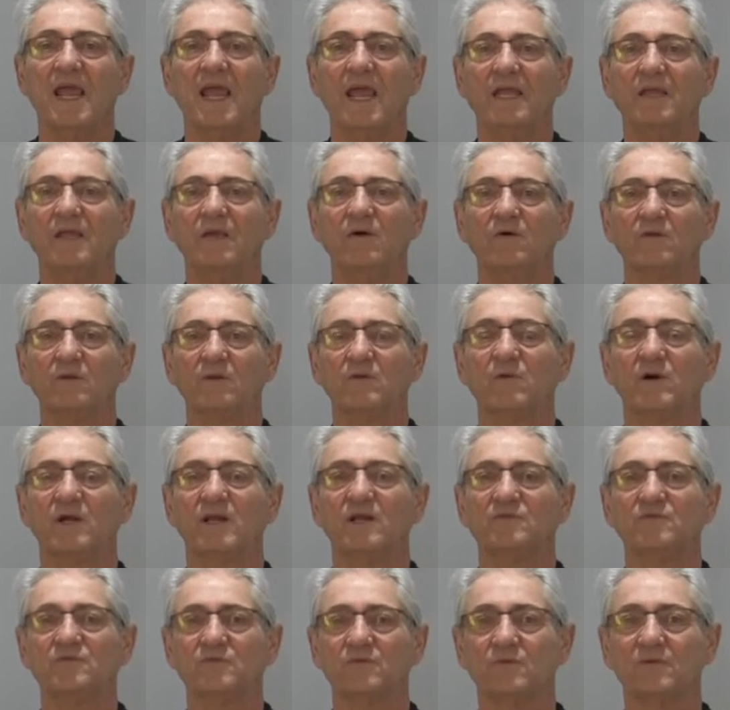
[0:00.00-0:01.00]
And the only way
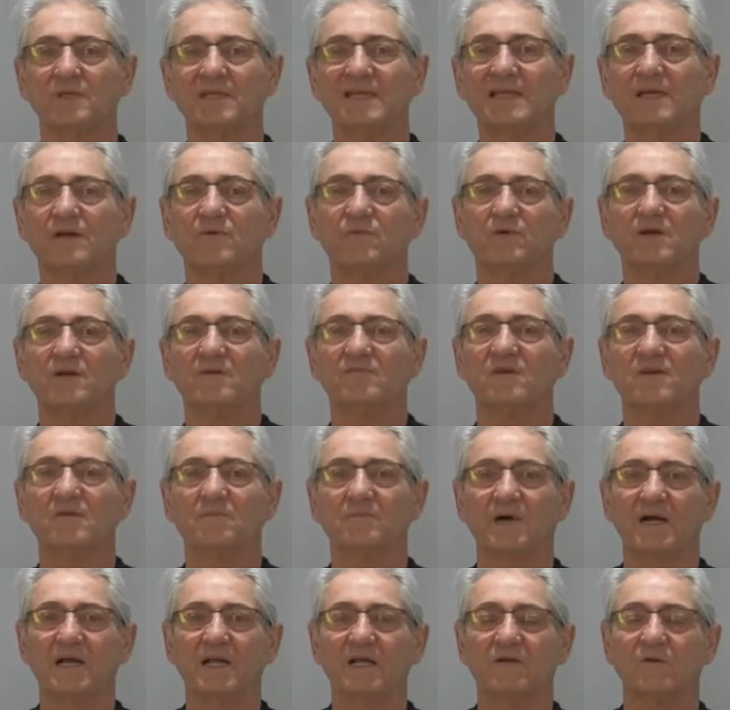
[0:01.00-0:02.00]
to truly get rid of
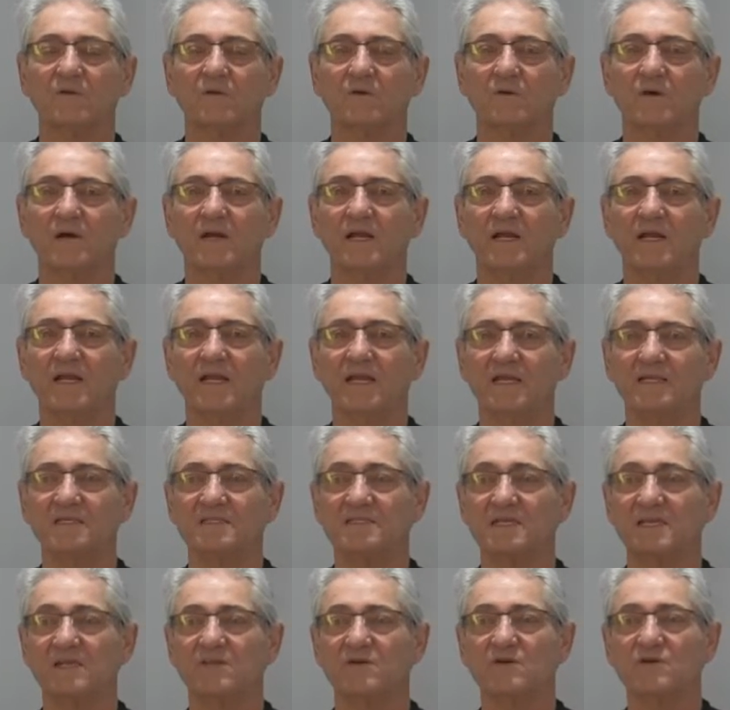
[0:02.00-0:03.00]
combined chlorine
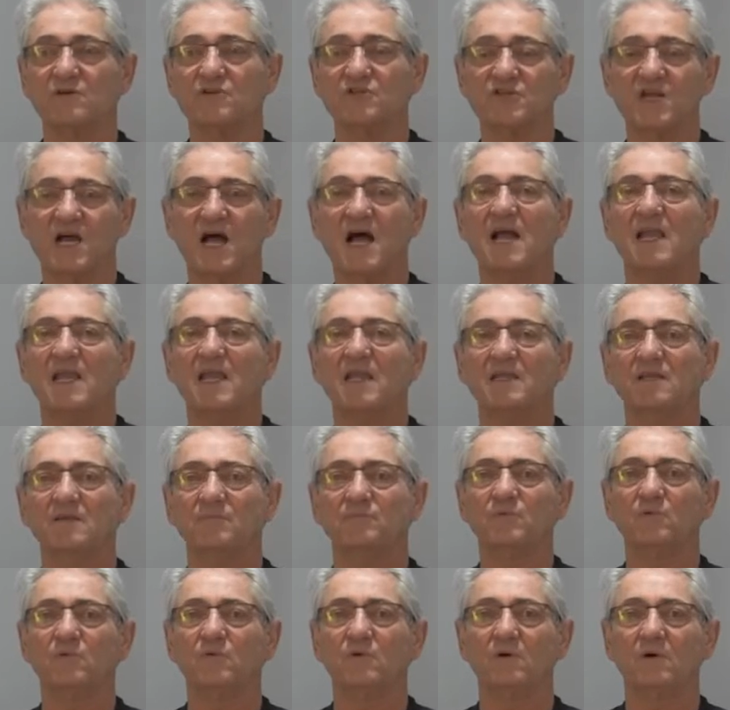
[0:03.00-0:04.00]
is either shocking
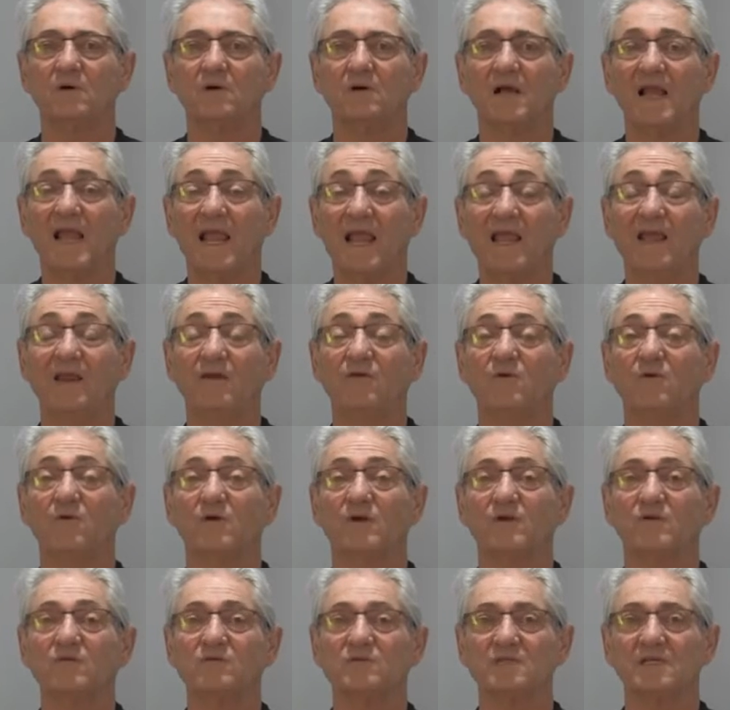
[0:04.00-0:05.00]
the pool and
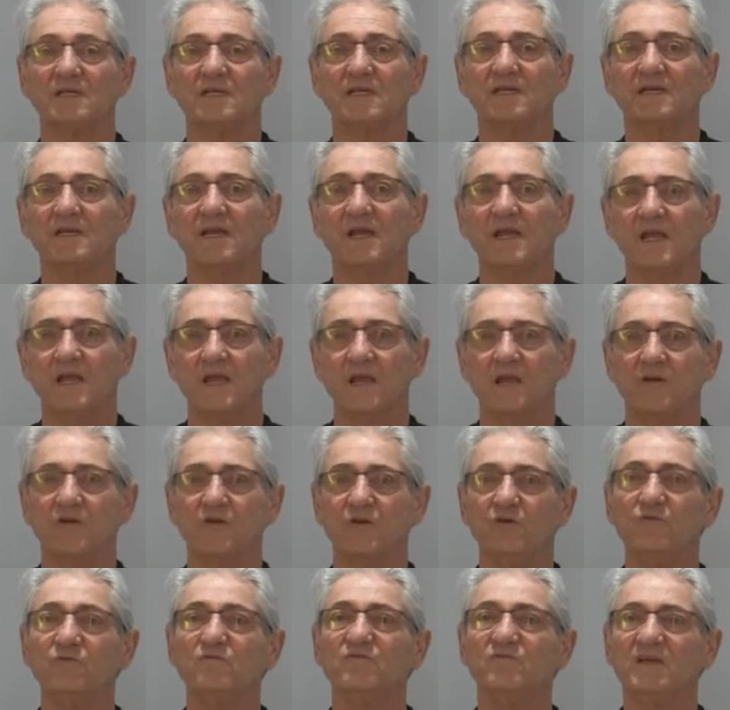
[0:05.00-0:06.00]
or using
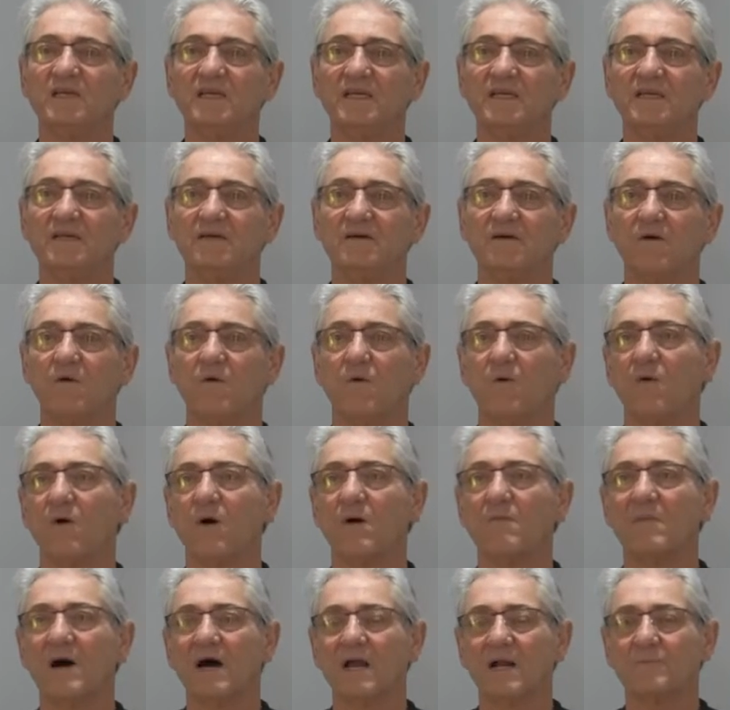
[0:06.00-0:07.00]
UV
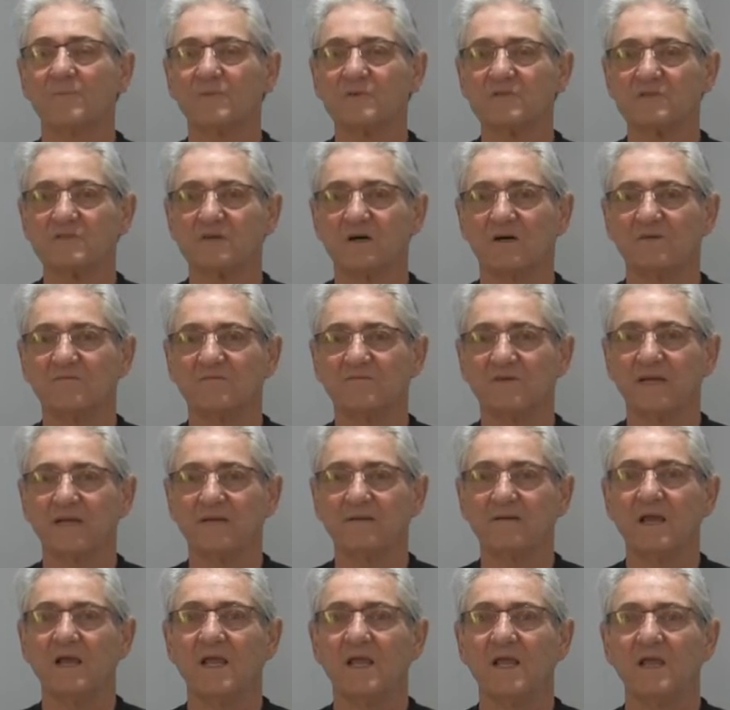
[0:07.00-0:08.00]
or
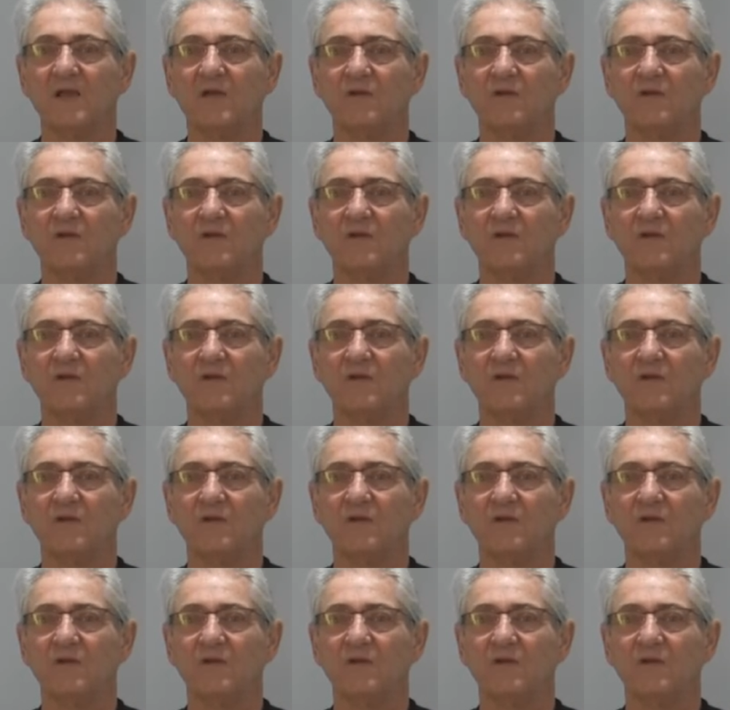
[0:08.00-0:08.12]
monopersulfate.